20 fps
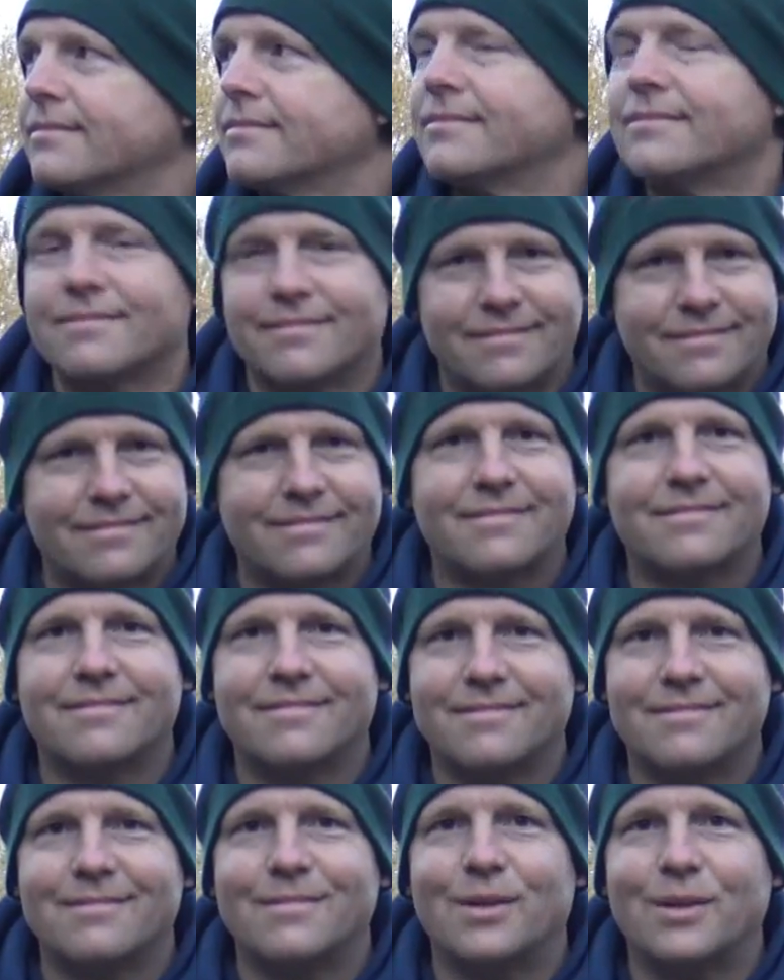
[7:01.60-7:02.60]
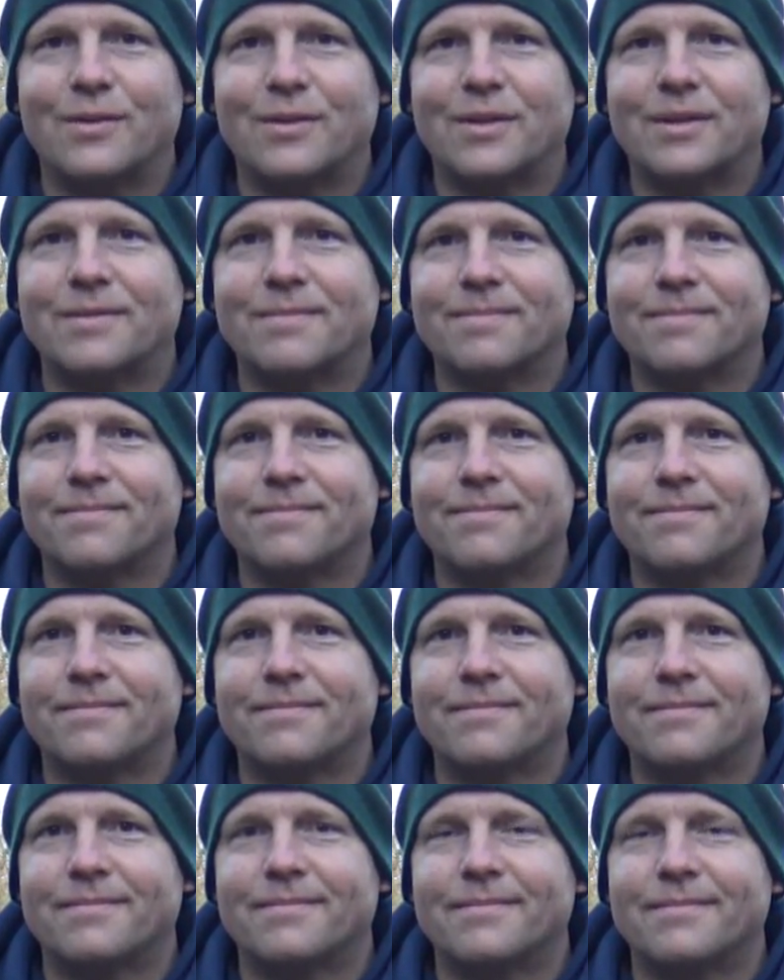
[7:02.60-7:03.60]

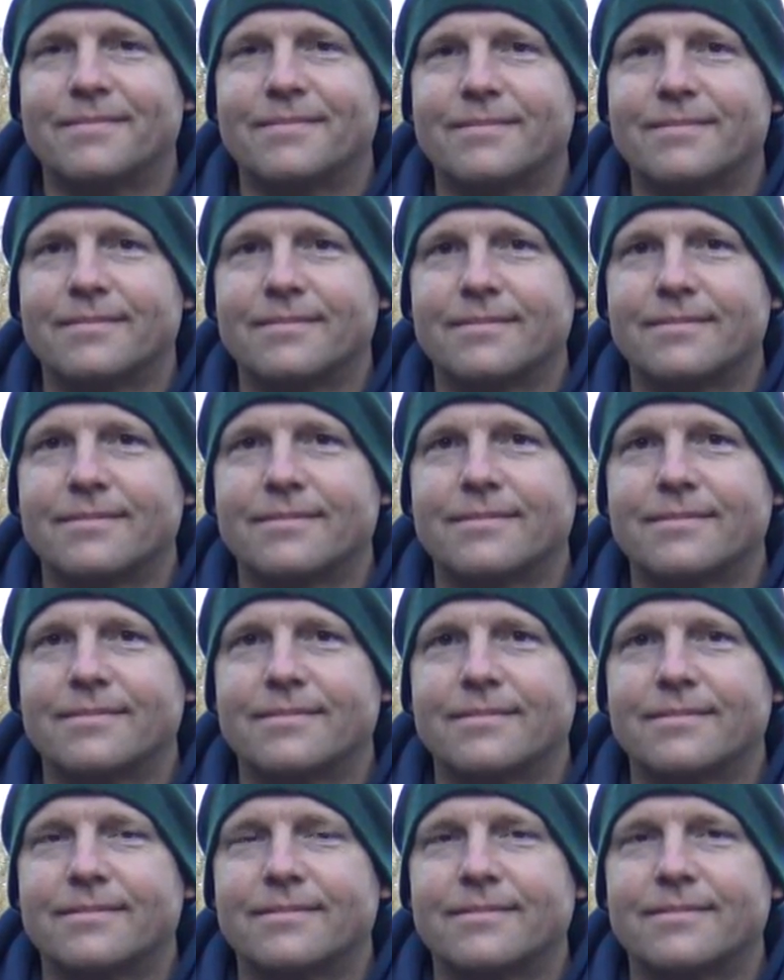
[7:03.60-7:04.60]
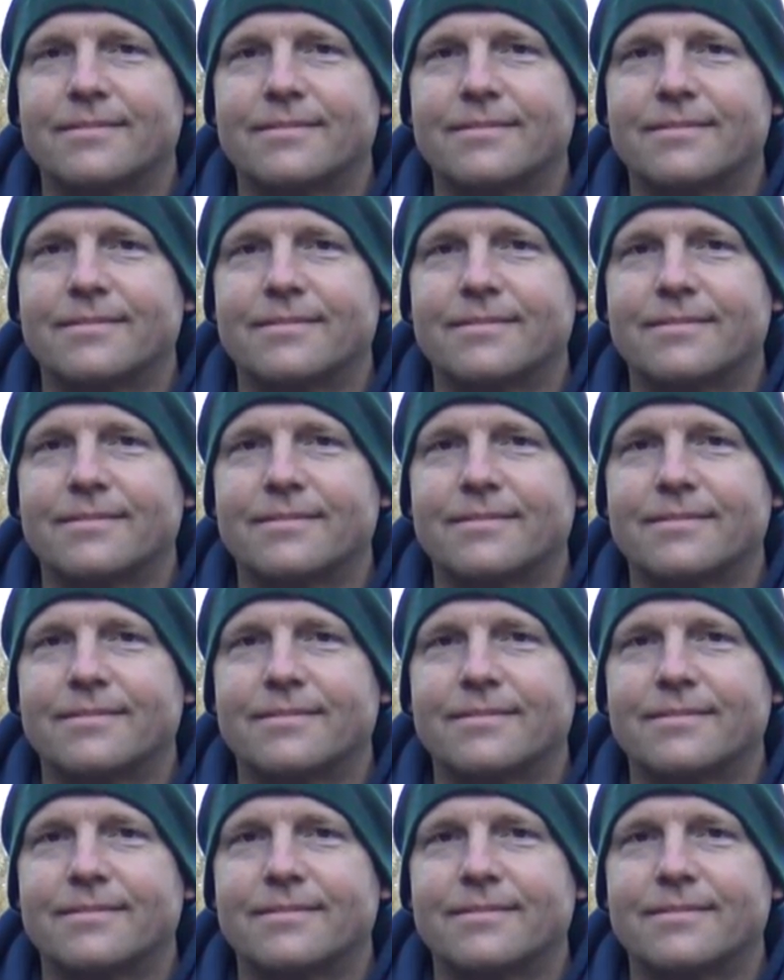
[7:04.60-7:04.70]
(not speaking)